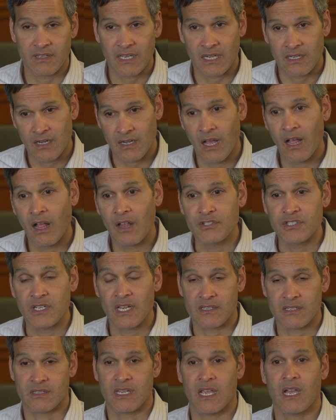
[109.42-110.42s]
technology
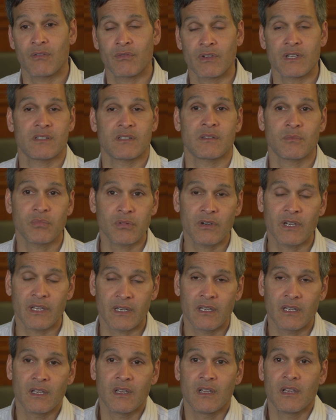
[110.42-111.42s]
has now reached the
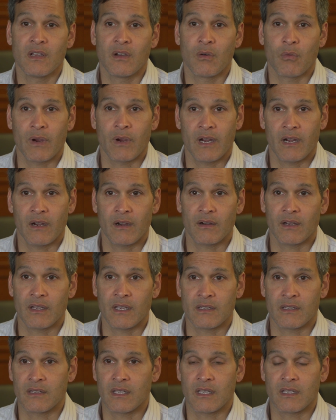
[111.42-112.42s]
point where
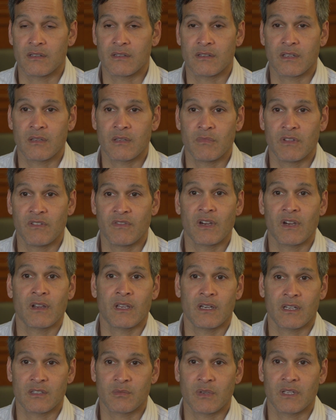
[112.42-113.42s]
it can be
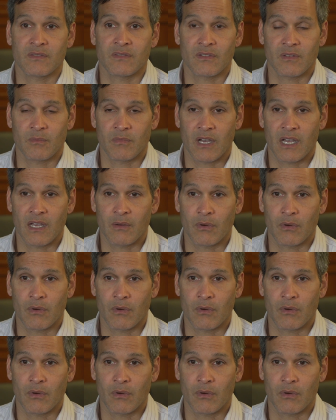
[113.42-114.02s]
very inexpensive to buy